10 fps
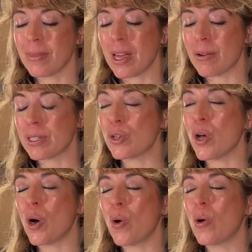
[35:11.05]
There is
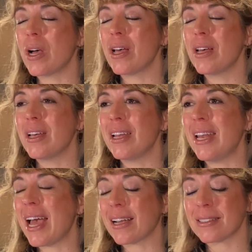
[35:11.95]
no
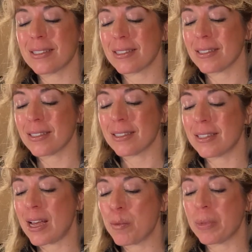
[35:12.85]
next
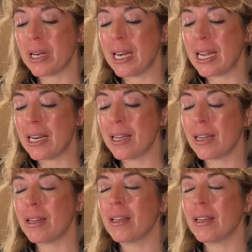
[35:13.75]
step needed